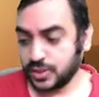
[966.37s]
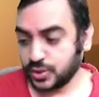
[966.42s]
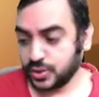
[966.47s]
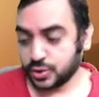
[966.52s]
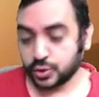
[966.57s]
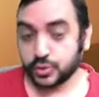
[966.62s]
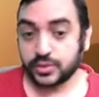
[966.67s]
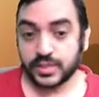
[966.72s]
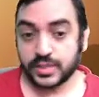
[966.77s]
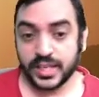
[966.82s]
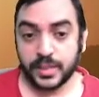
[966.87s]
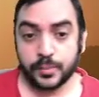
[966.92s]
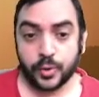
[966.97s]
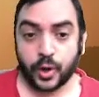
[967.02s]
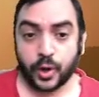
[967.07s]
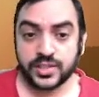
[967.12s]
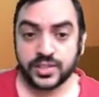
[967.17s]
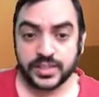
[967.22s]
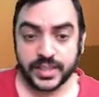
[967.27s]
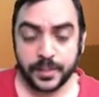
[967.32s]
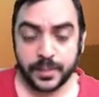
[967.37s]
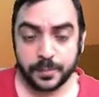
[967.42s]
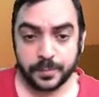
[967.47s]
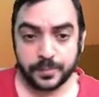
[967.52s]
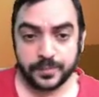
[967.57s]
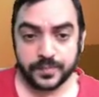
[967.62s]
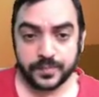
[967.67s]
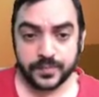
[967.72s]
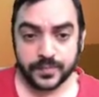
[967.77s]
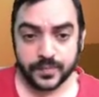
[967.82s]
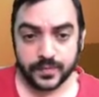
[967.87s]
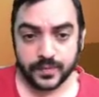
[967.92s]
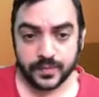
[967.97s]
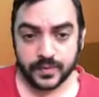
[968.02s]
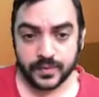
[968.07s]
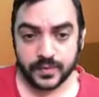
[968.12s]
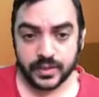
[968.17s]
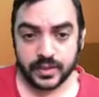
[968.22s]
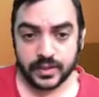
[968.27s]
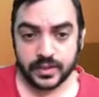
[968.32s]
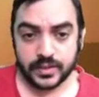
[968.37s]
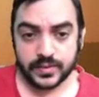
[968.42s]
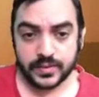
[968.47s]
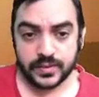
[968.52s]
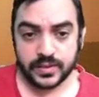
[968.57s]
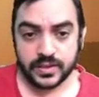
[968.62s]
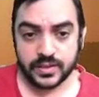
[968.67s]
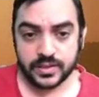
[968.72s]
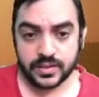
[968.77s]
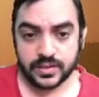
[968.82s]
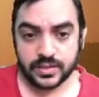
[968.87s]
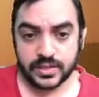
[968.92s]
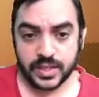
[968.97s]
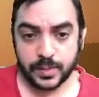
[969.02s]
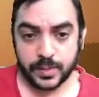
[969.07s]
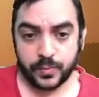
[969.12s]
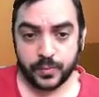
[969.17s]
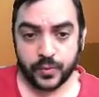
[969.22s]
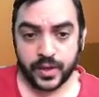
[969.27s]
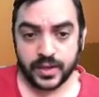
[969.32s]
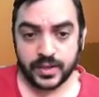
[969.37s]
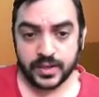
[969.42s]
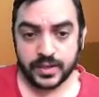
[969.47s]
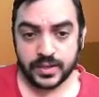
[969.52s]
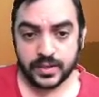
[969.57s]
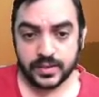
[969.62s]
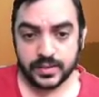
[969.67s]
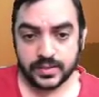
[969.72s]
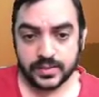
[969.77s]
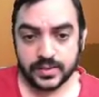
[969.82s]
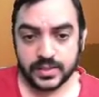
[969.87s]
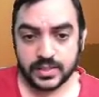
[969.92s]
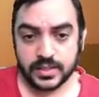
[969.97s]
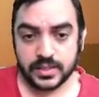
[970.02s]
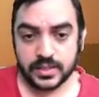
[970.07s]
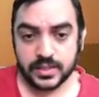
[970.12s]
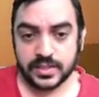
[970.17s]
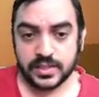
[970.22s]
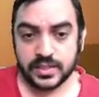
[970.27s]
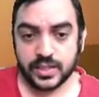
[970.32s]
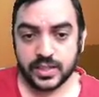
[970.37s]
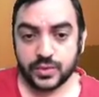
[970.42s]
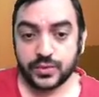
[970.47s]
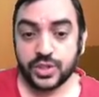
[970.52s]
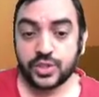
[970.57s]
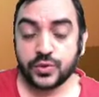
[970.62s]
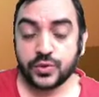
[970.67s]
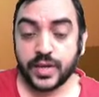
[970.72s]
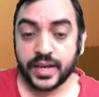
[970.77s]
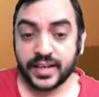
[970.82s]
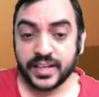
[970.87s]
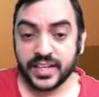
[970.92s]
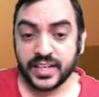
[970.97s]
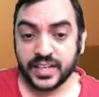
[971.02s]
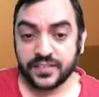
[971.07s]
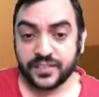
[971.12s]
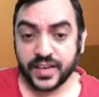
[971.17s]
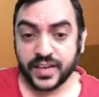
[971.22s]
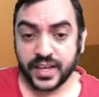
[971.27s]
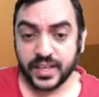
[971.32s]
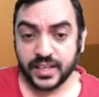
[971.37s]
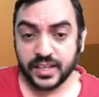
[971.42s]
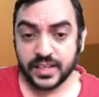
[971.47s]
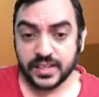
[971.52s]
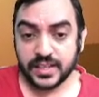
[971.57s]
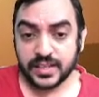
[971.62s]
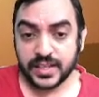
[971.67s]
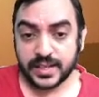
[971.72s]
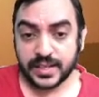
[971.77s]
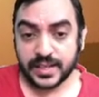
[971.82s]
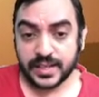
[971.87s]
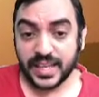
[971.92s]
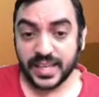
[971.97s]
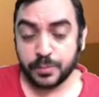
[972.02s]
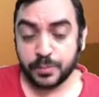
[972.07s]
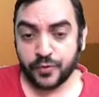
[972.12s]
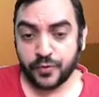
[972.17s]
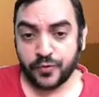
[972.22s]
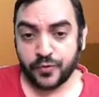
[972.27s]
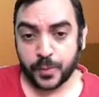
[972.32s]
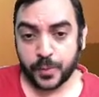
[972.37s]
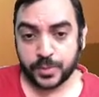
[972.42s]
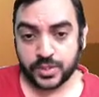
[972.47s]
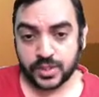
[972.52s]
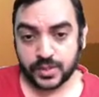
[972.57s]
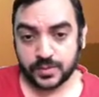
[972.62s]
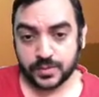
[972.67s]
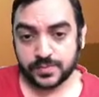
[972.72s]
So three broad steps. Step one, we should identify the type of option.